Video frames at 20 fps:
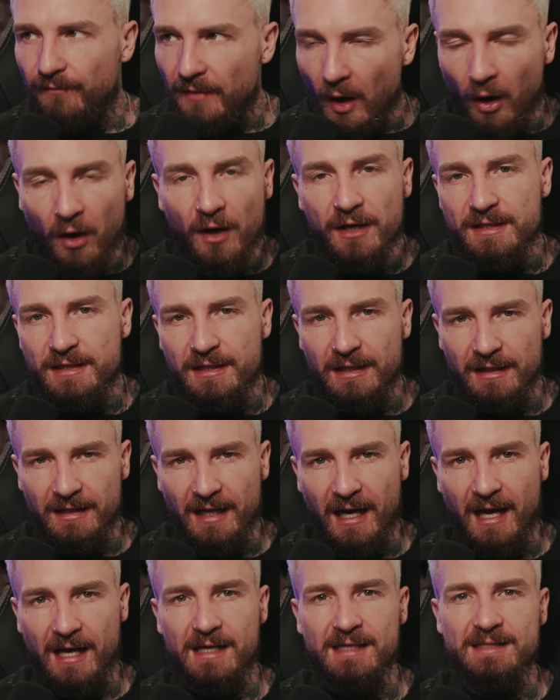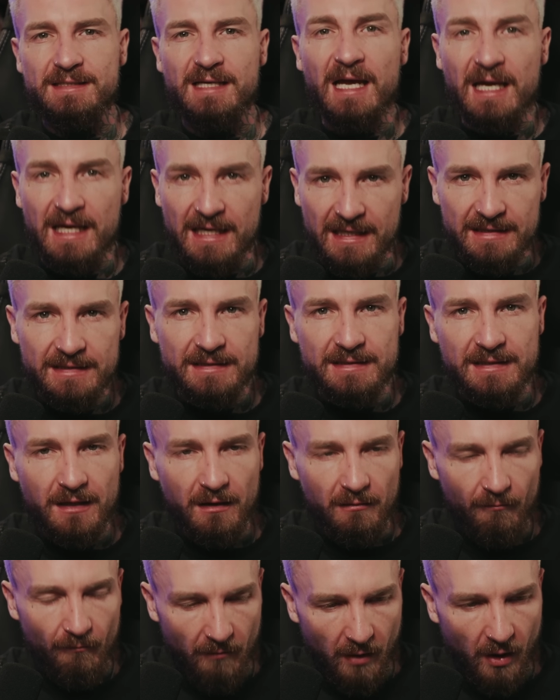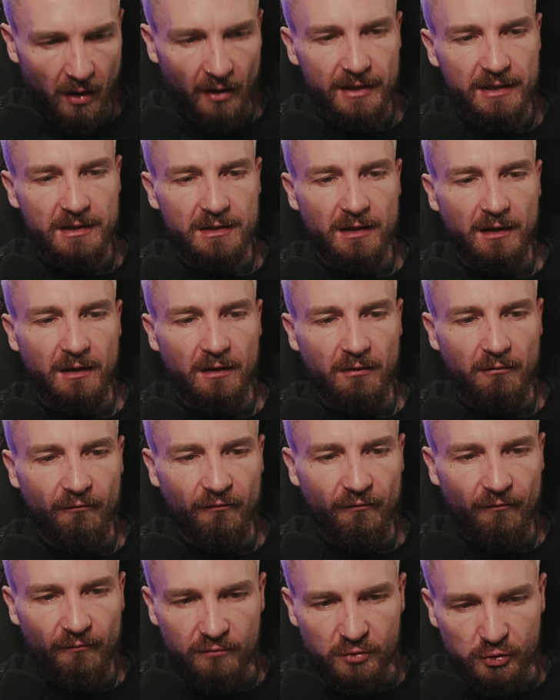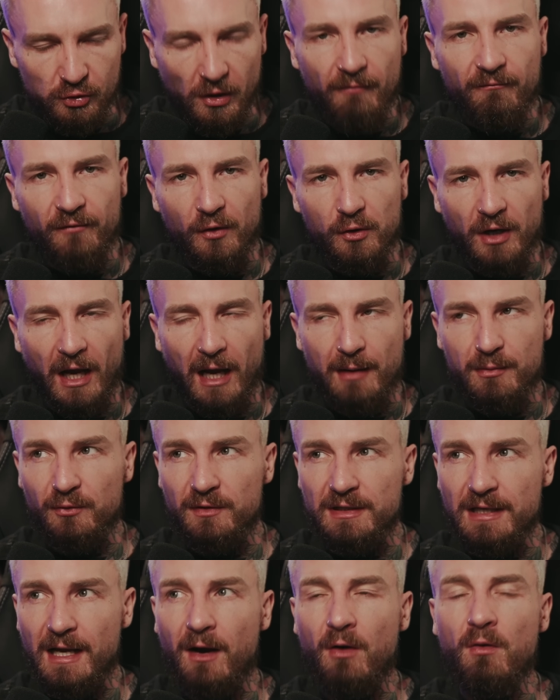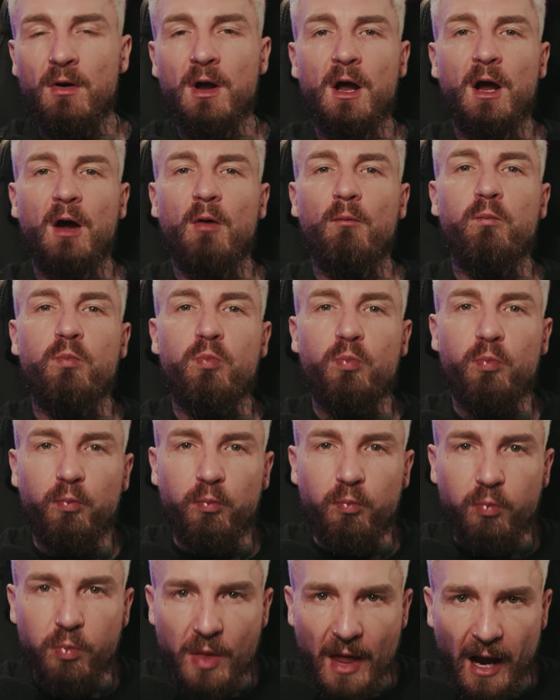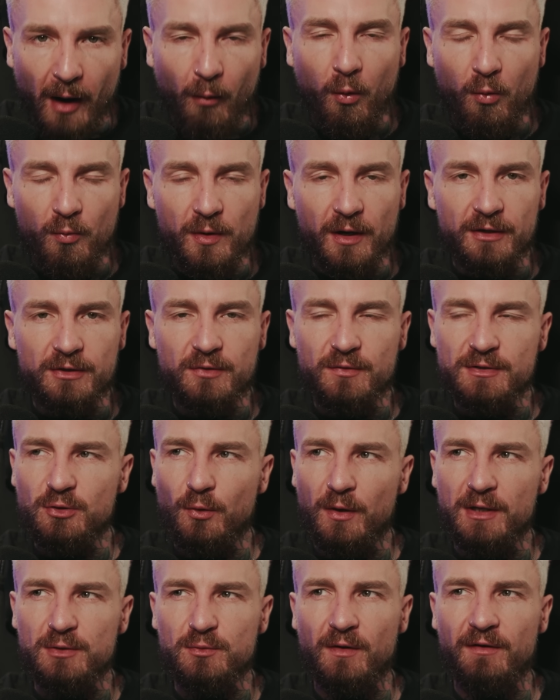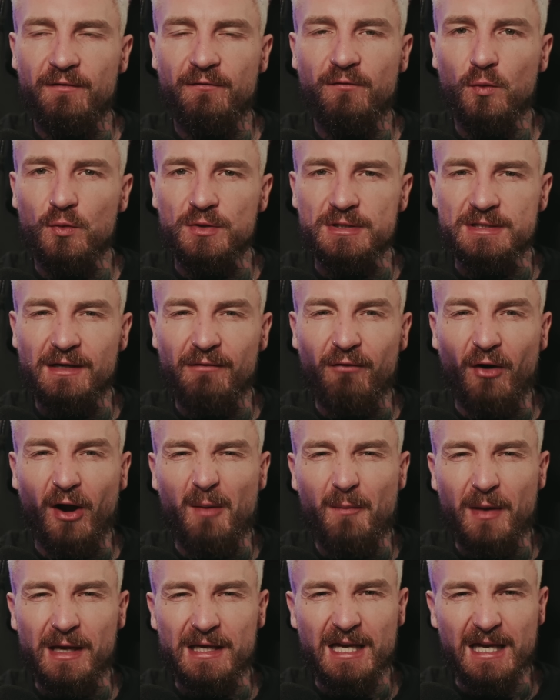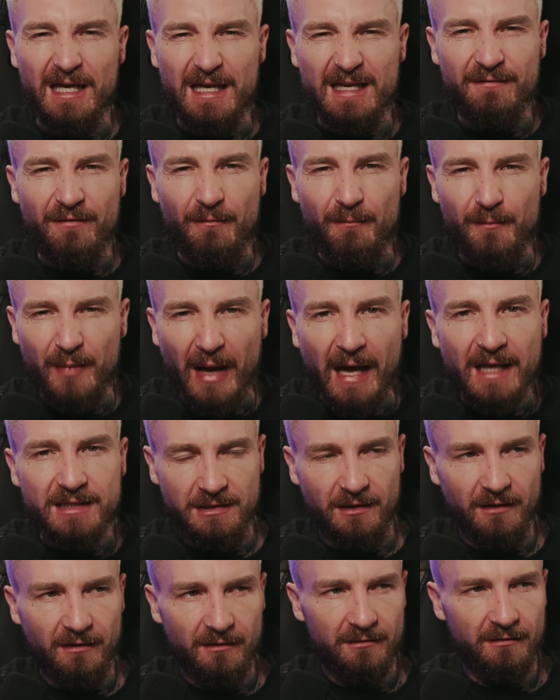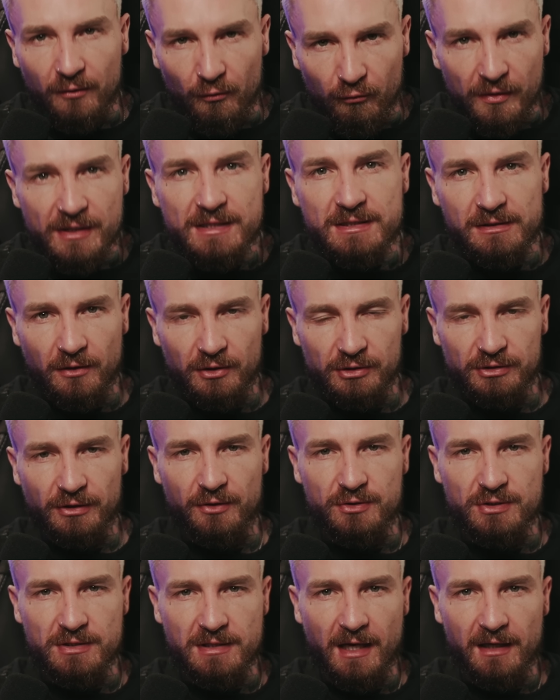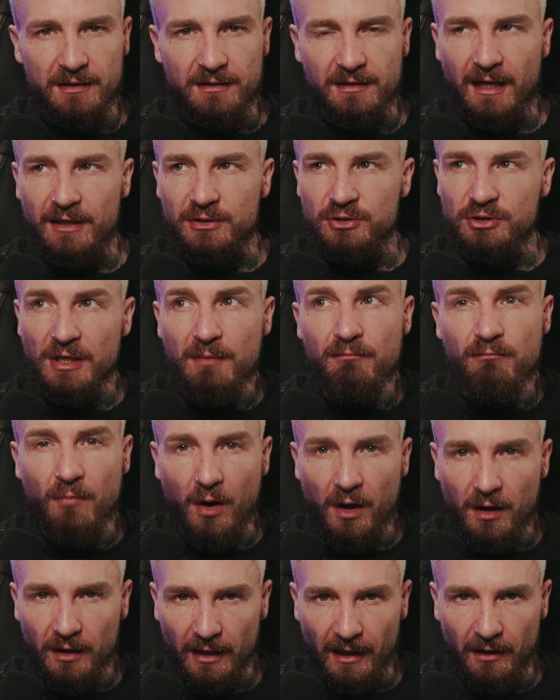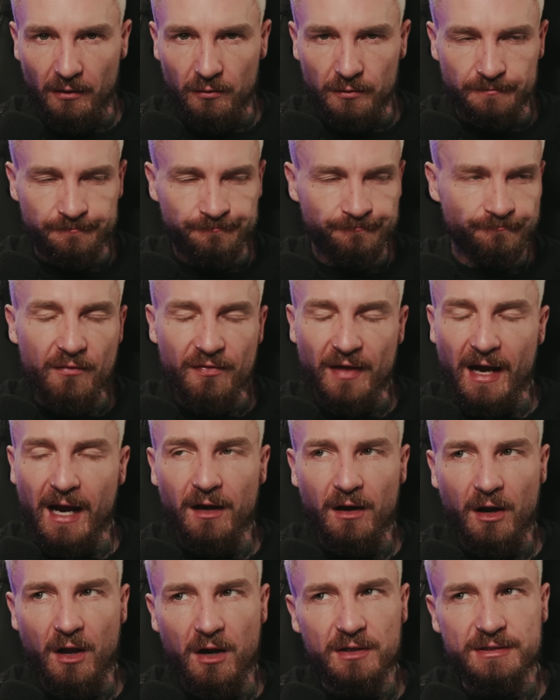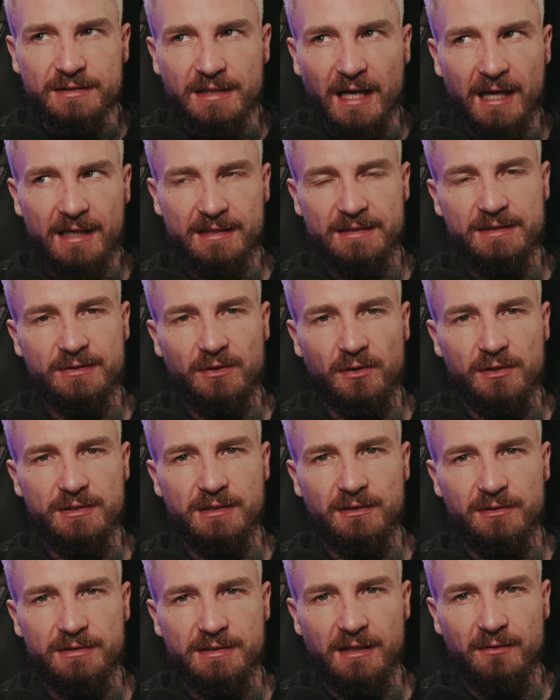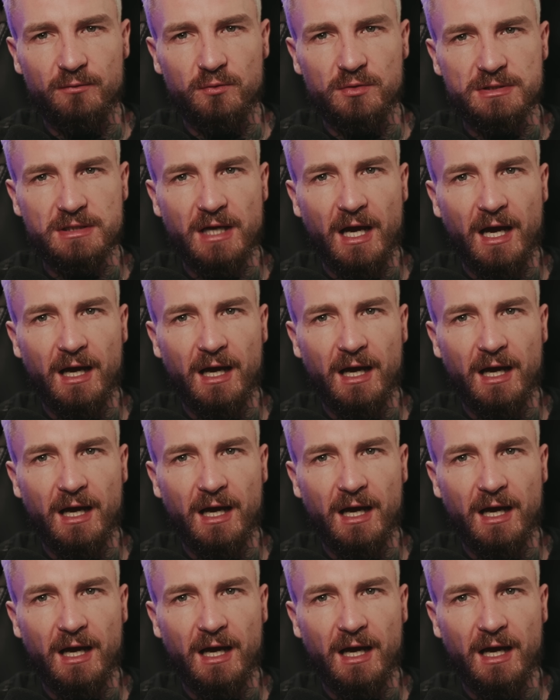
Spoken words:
I think that is in my drum vocabulary now. Now, what we're going to do in 2024 to see if I can make it even better, the reason I showed you the end of that gym workout, that last exercise I did was